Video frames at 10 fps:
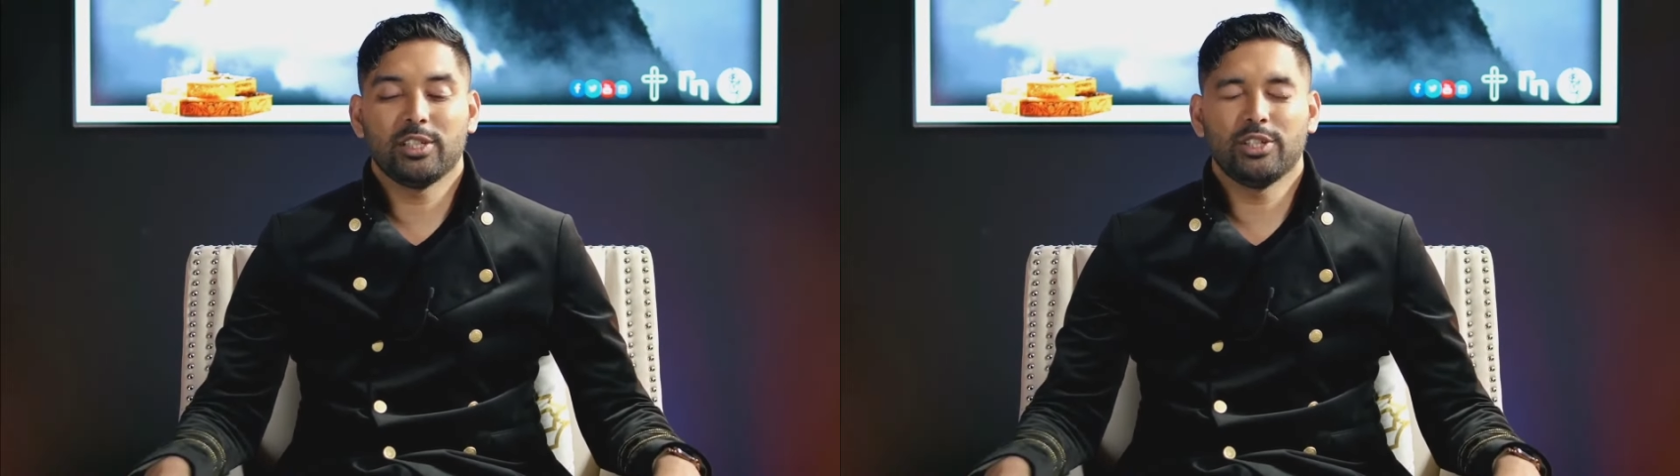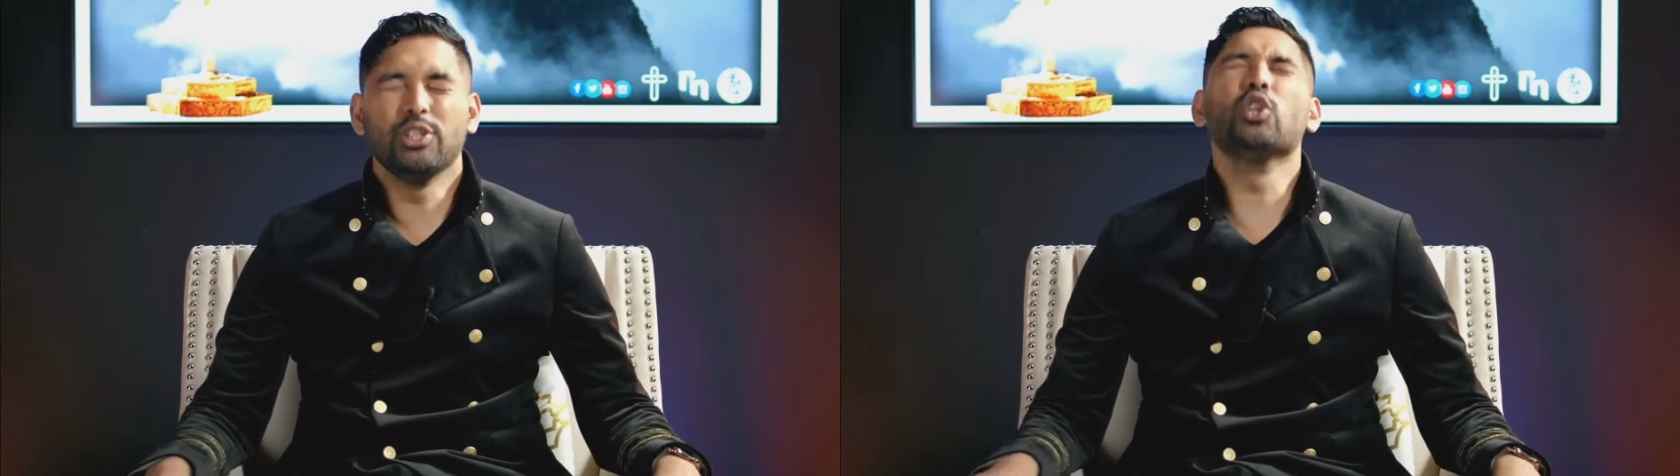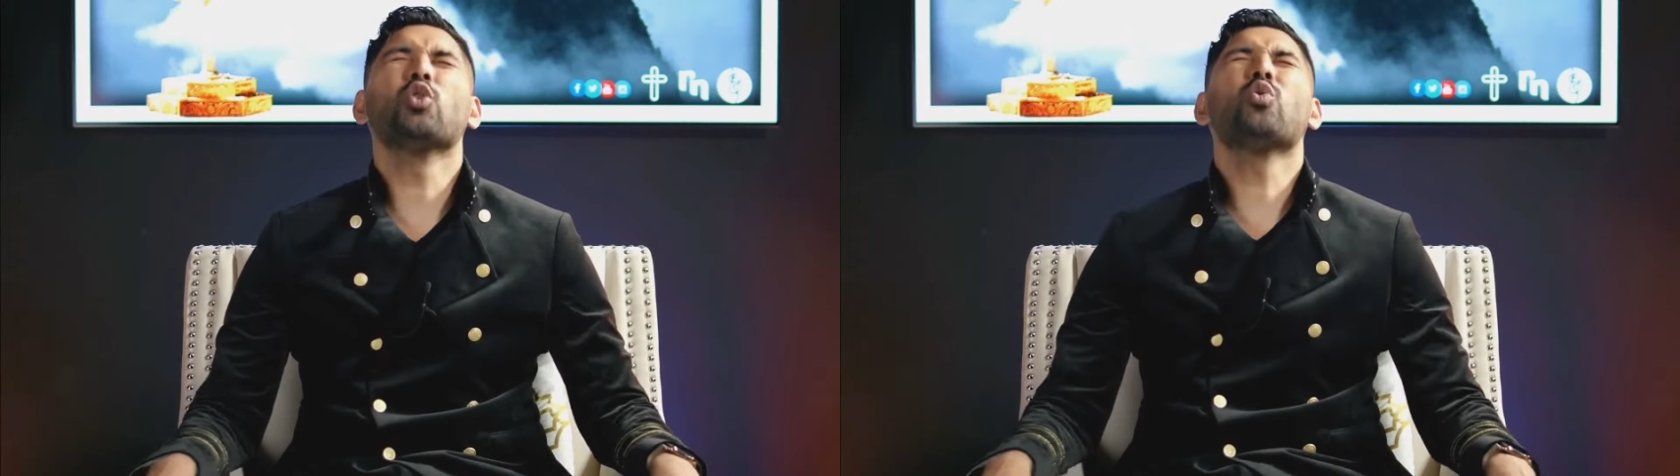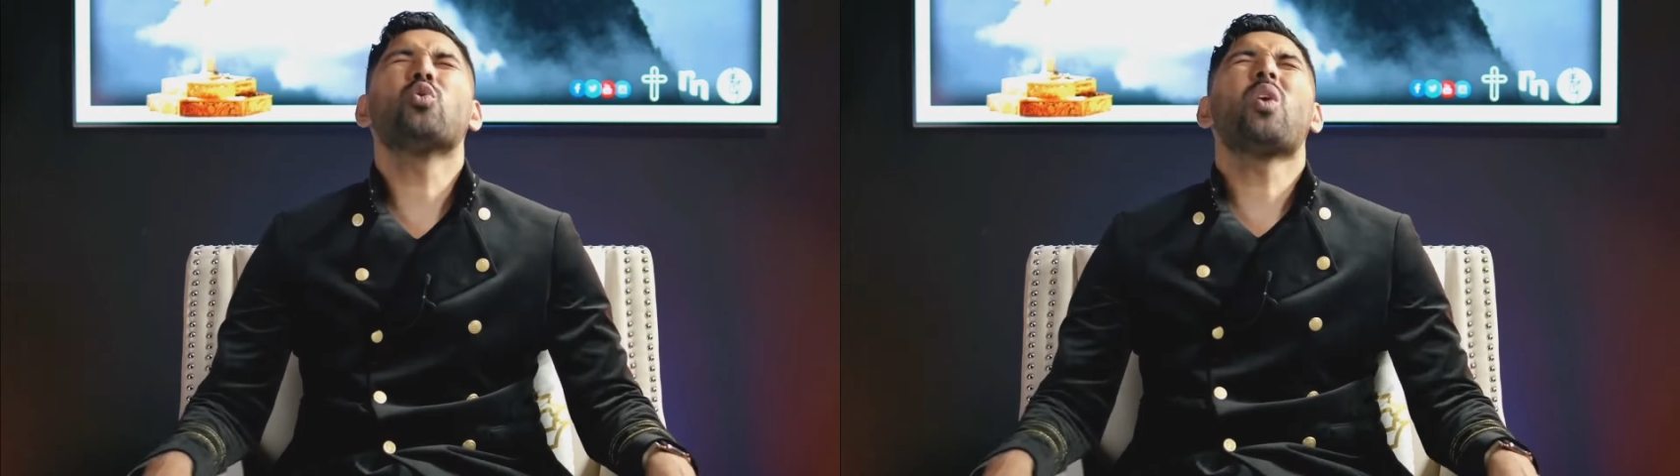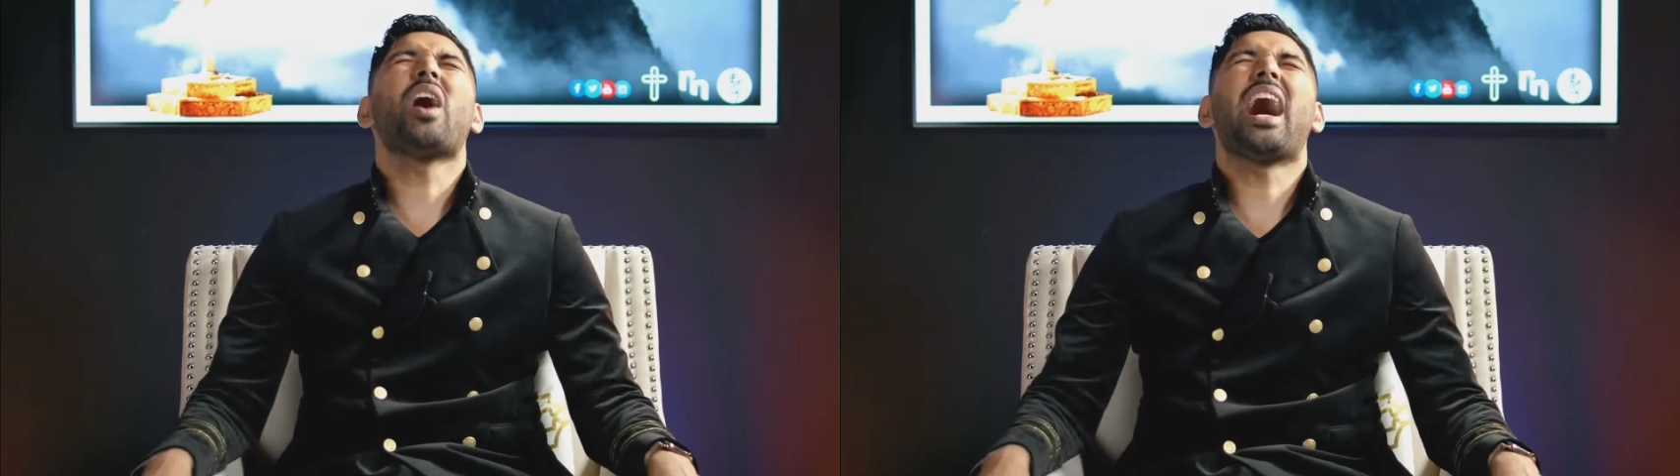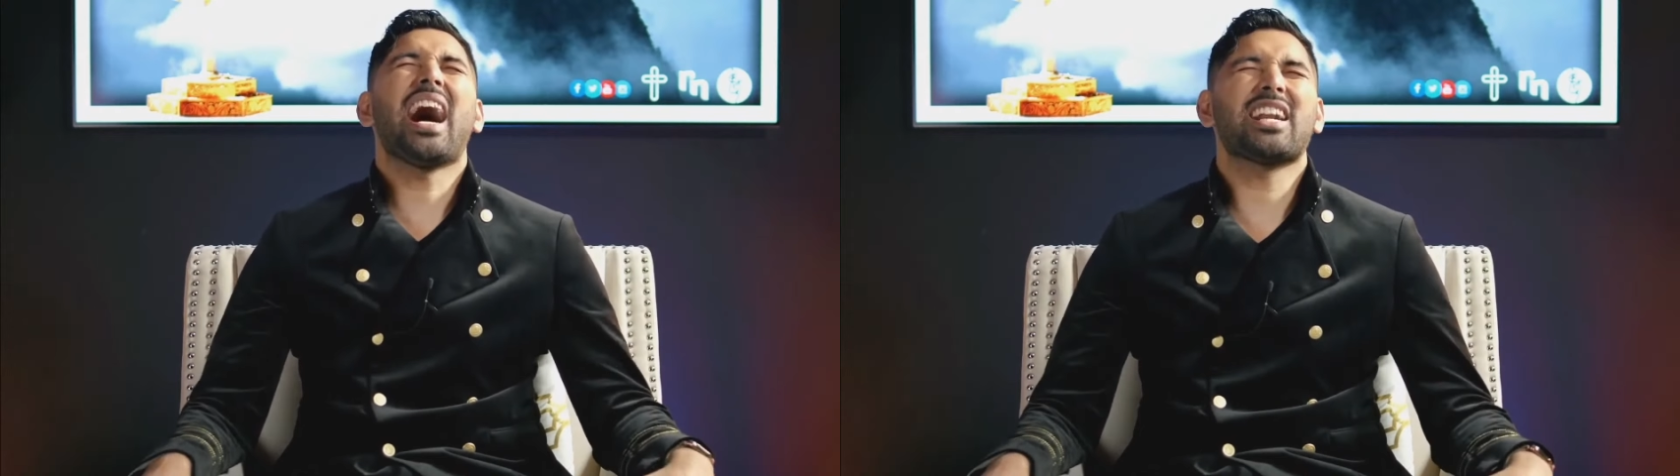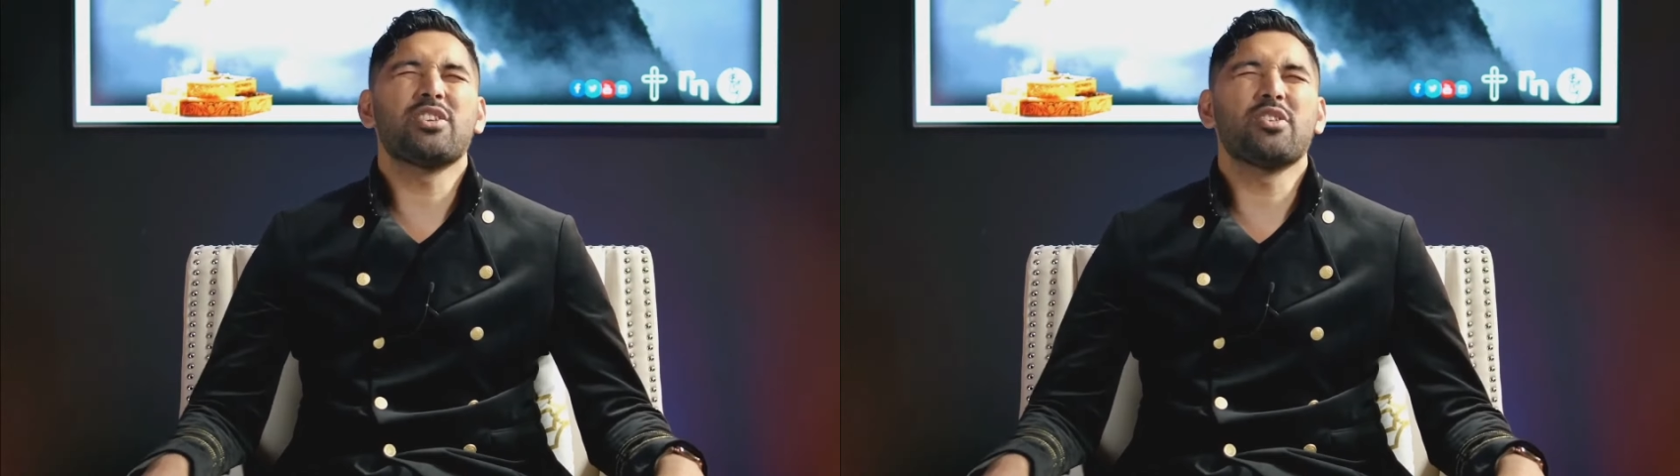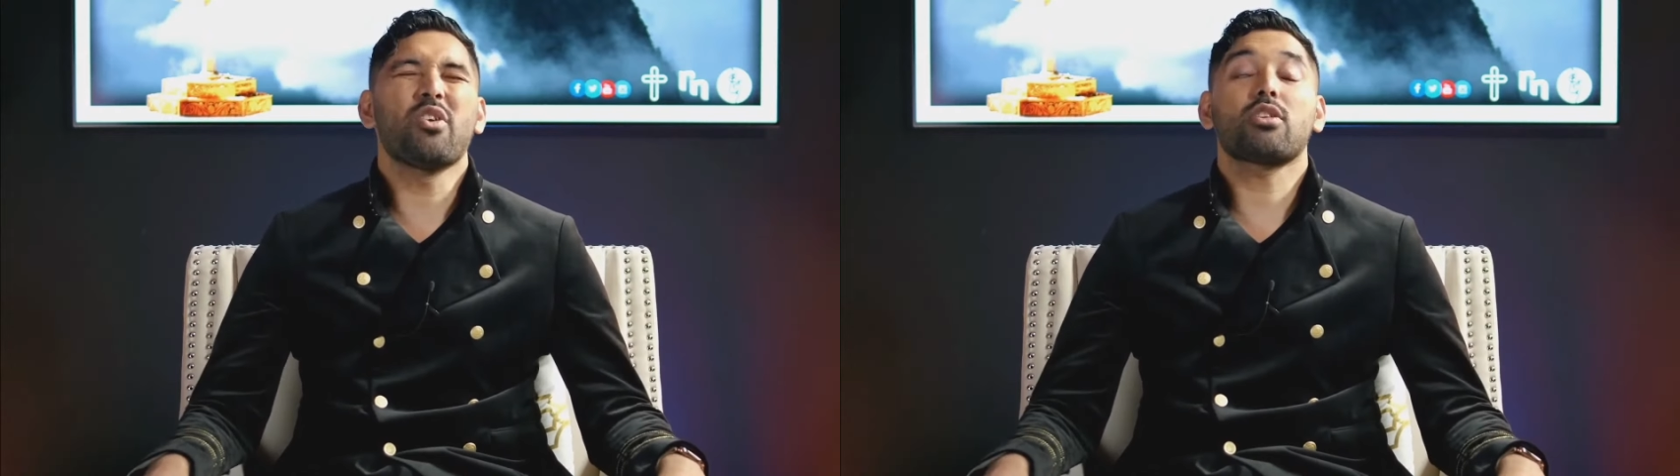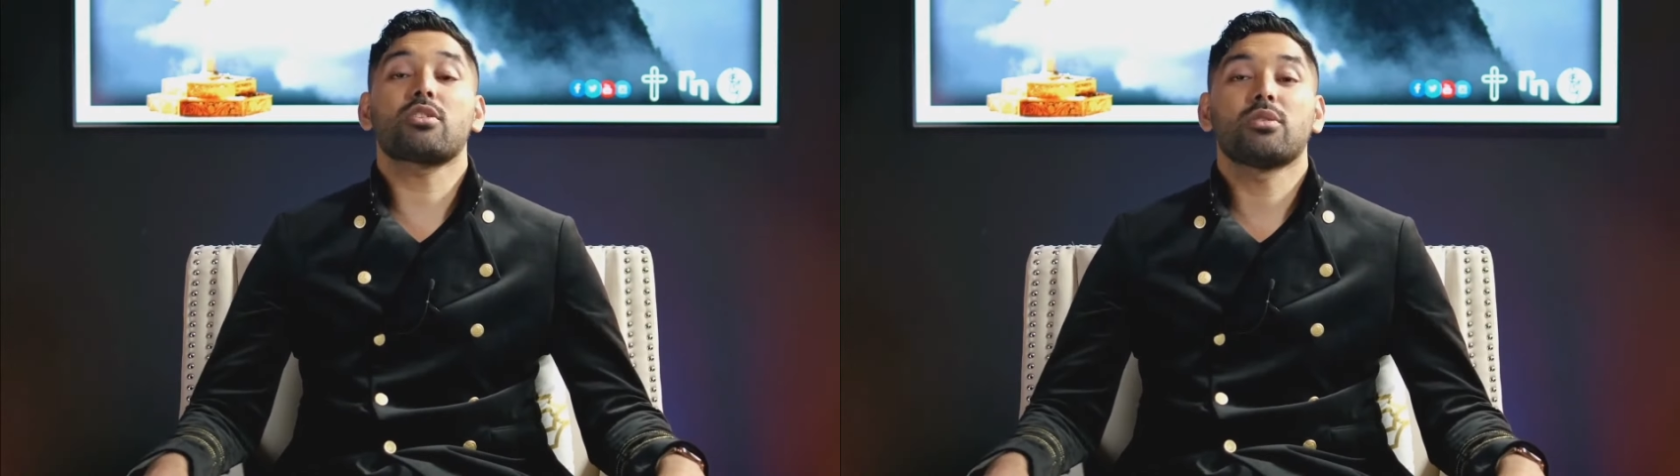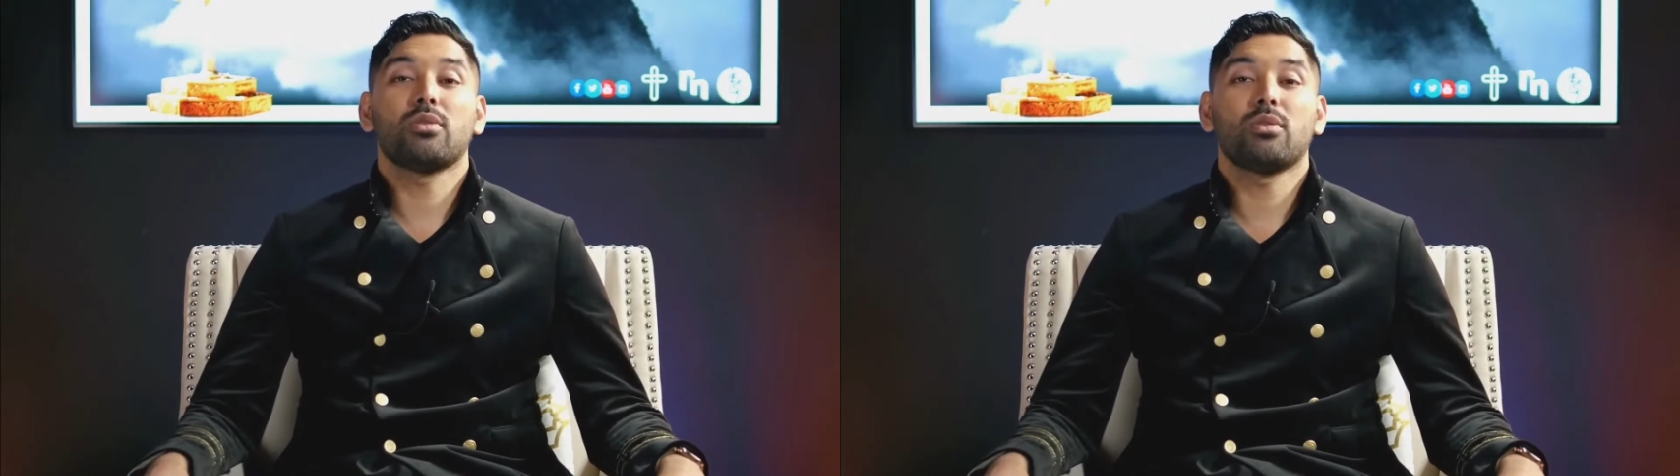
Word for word: You are not